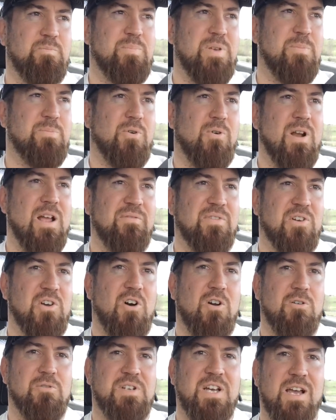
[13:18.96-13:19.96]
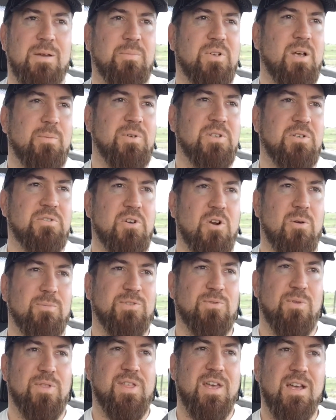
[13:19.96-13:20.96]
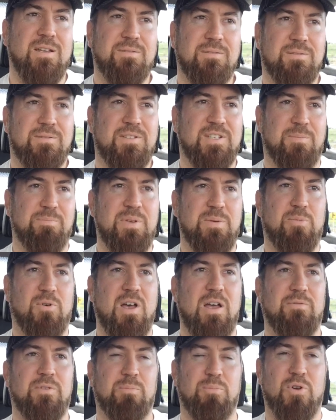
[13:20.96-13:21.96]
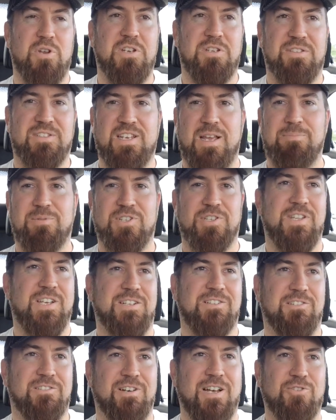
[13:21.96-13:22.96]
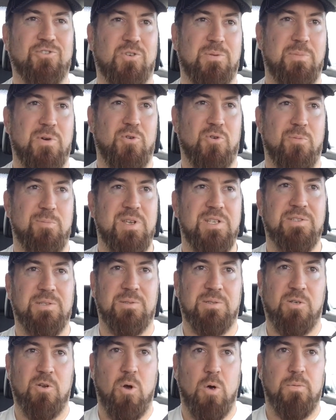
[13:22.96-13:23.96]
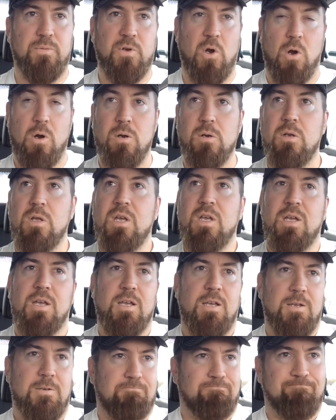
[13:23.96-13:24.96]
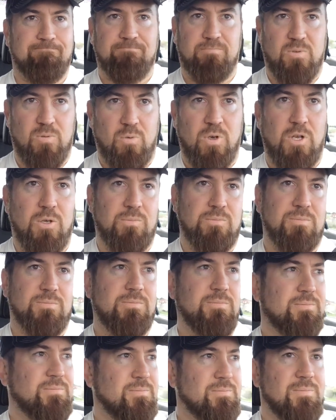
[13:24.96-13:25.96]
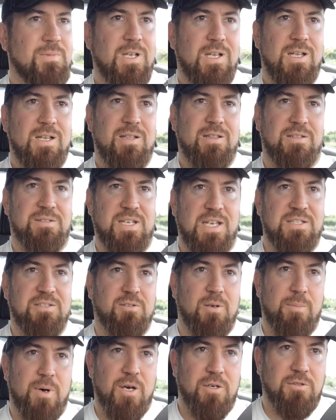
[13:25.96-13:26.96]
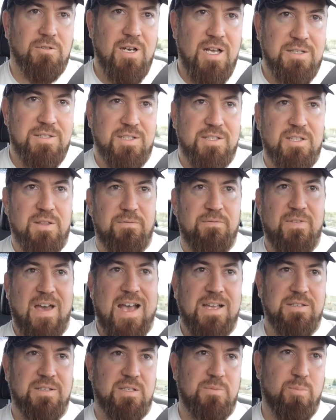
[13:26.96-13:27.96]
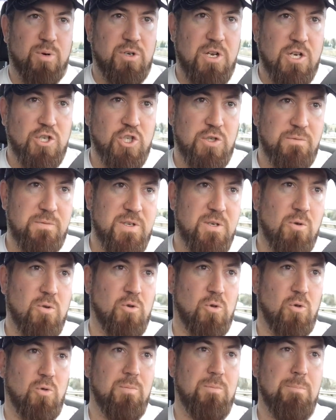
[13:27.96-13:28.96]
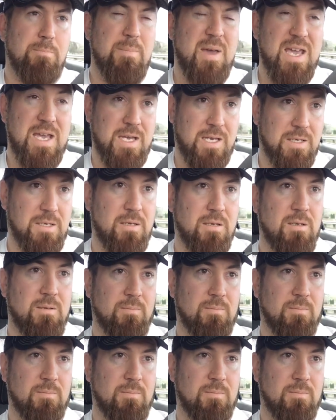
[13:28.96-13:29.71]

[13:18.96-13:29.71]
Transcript: people are having a hard time coming to terms with that. Some people have the preconception that an electric motor means it's a golf cart. Well, a Tesla Model S is the fastest production vehicle made.